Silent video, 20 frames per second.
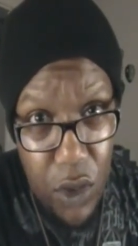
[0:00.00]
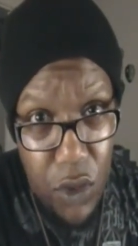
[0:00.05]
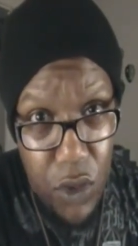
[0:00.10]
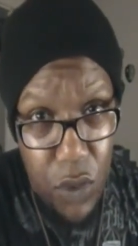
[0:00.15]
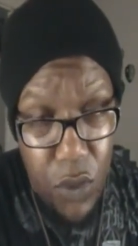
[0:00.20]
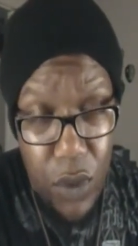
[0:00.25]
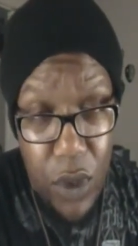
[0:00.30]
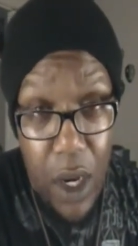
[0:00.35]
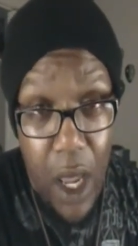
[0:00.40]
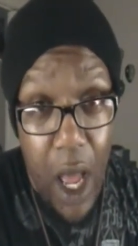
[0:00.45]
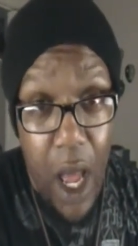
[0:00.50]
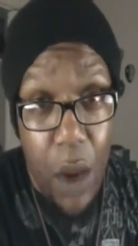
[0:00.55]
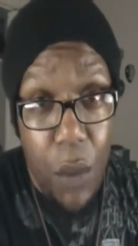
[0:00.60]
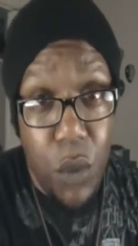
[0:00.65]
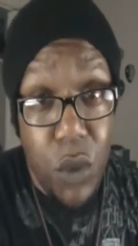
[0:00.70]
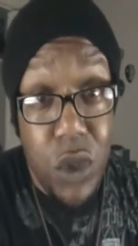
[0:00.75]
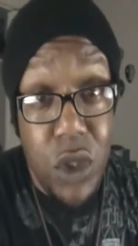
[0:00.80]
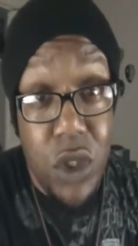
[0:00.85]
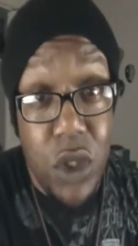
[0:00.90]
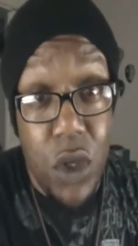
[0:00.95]
do not
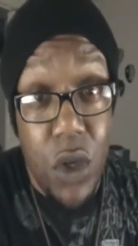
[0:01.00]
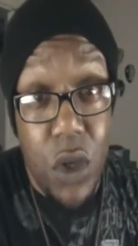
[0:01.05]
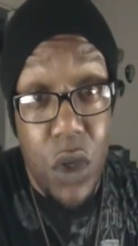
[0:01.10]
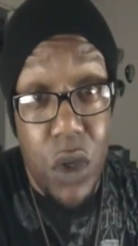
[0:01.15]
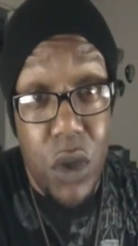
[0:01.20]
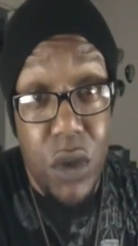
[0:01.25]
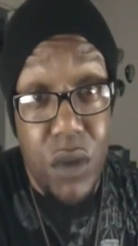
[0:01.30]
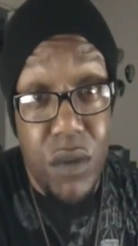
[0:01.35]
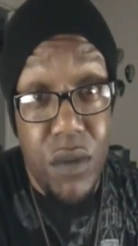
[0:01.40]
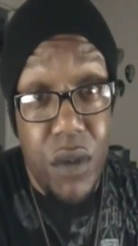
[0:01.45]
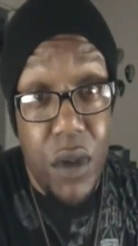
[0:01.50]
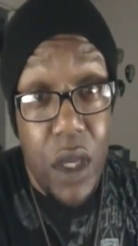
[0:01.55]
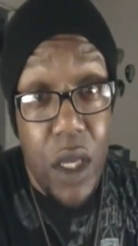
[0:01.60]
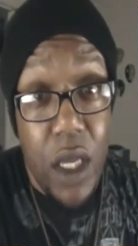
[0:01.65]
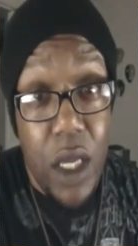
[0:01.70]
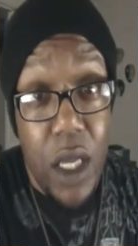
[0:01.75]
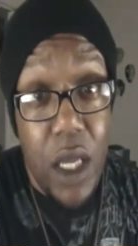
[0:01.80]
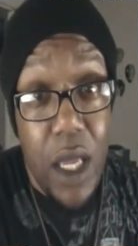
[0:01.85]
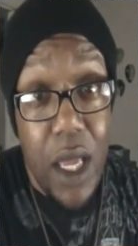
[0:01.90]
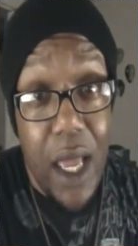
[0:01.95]
reserve
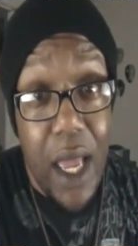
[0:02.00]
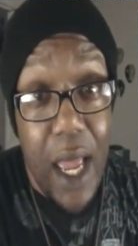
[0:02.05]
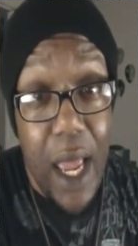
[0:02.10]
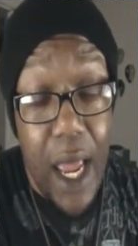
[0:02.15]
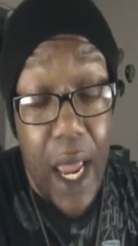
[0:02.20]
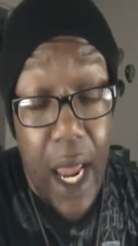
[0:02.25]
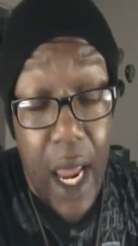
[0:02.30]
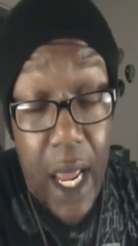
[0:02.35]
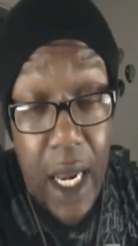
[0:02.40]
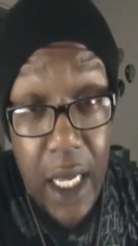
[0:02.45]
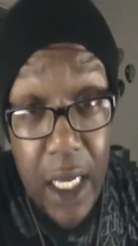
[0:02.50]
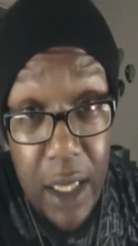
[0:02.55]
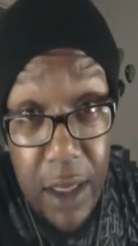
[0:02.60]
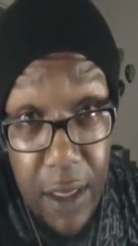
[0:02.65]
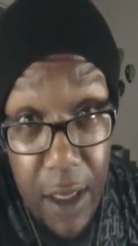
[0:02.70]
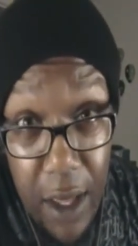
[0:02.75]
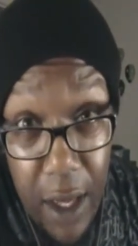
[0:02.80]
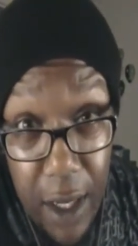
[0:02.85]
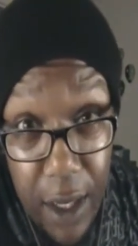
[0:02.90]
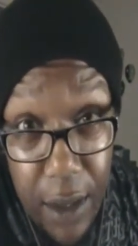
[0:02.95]

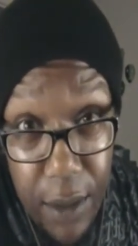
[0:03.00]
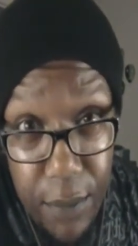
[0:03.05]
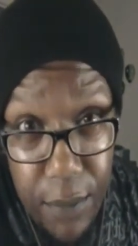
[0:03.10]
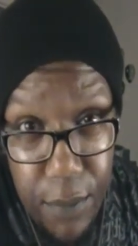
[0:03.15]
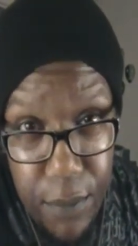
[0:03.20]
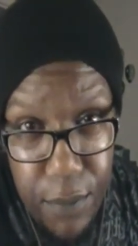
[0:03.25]
anything.